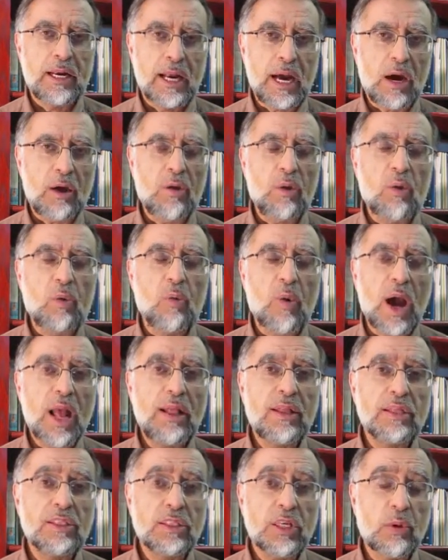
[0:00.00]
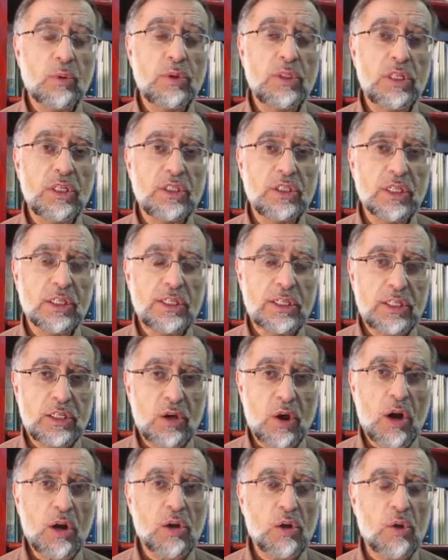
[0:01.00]
Now, while the Saudis did
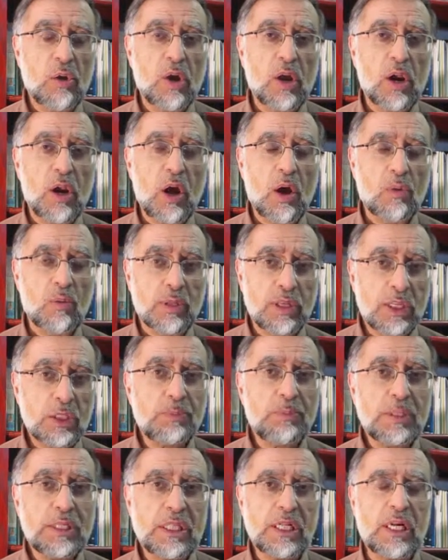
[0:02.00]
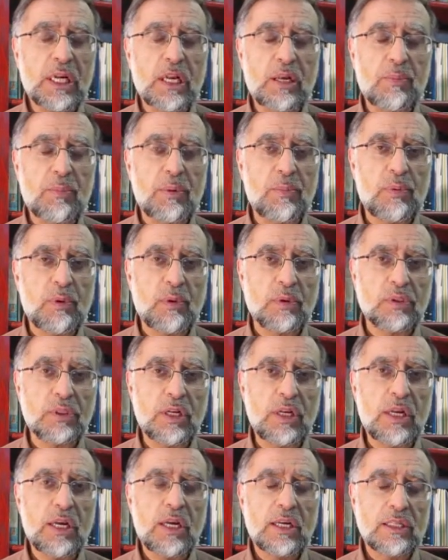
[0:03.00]
not go along with this particular
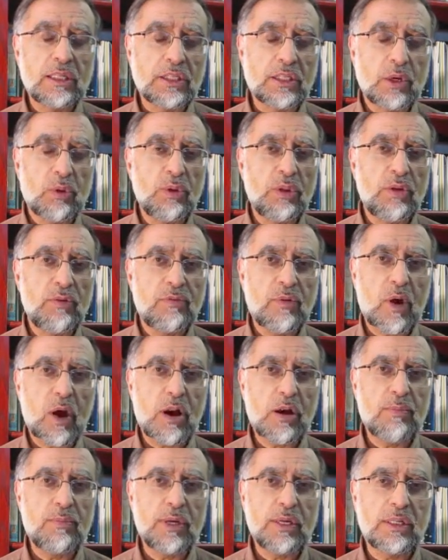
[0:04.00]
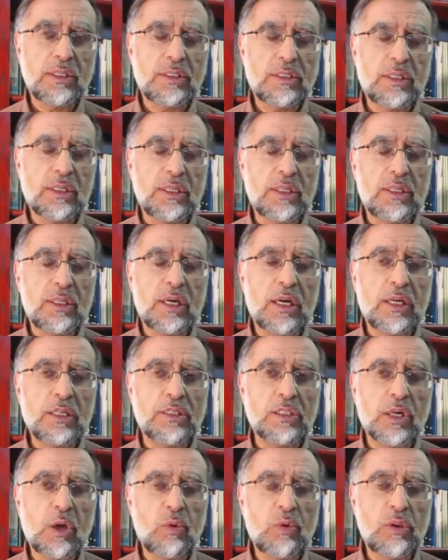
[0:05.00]
proposal, the Saudi foreign minister,
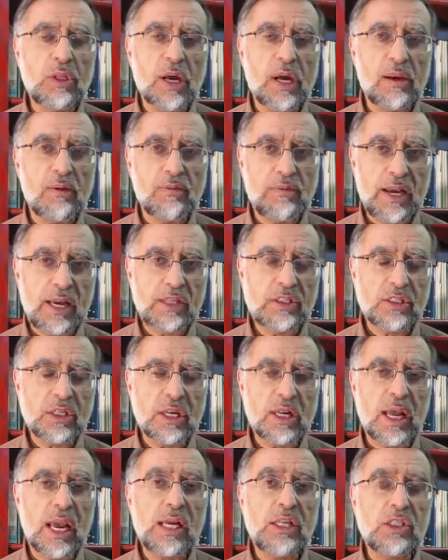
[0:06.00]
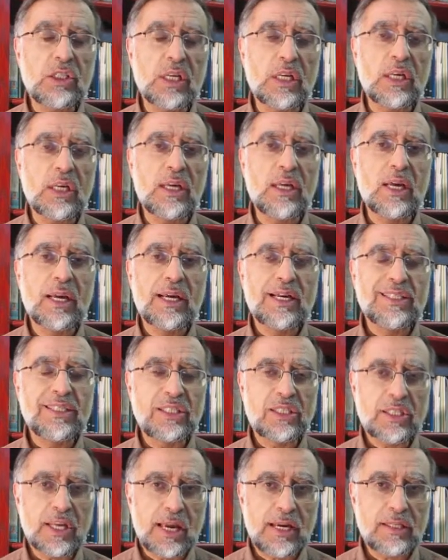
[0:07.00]
Saud Al-Faisal, actually
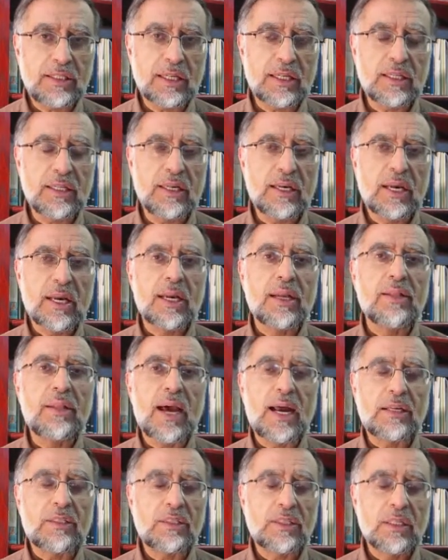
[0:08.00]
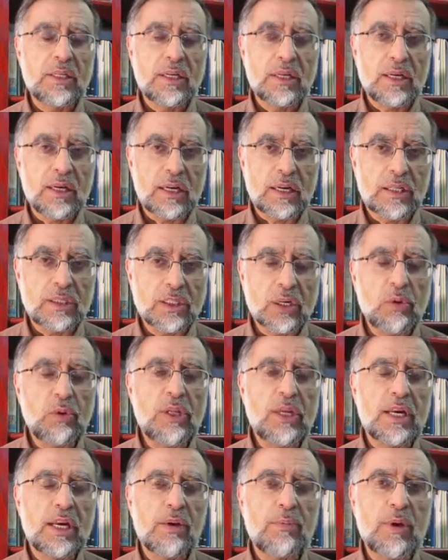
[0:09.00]
stated that
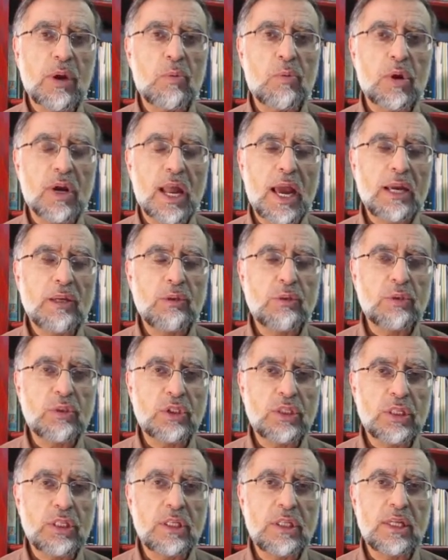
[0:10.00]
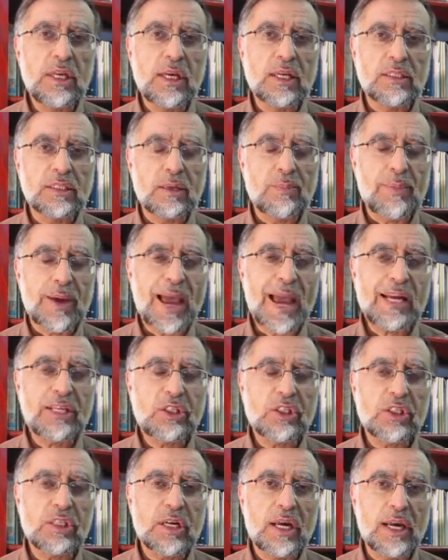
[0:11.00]
Saudi Arabia would like to see some
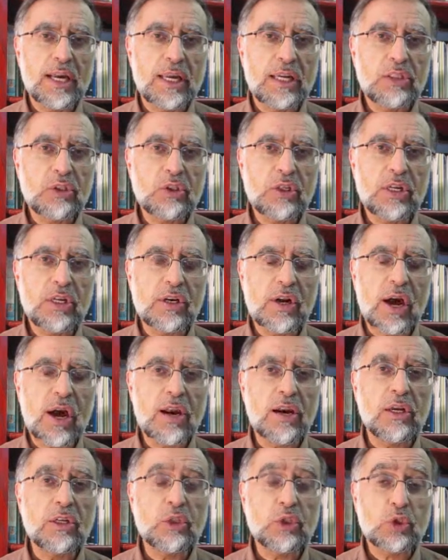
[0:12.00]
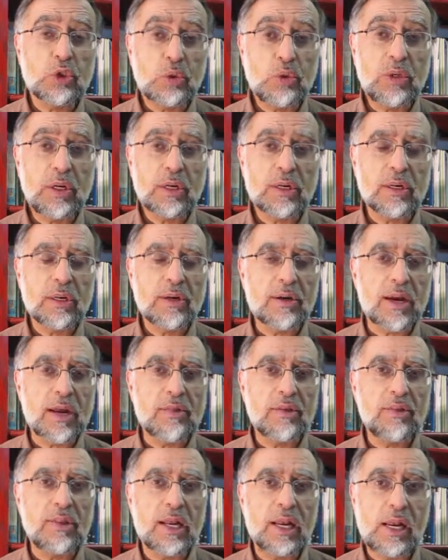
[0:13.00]
action against Iran sooner
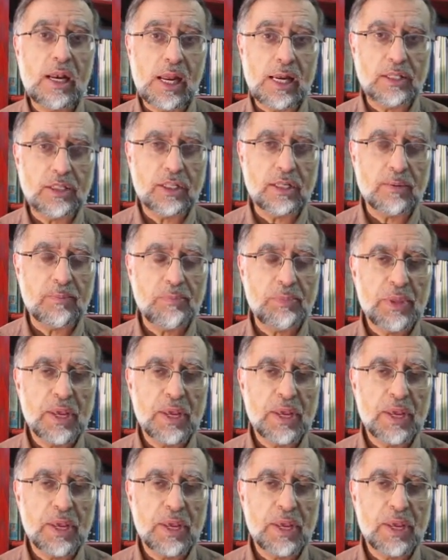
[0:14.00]
rather than later.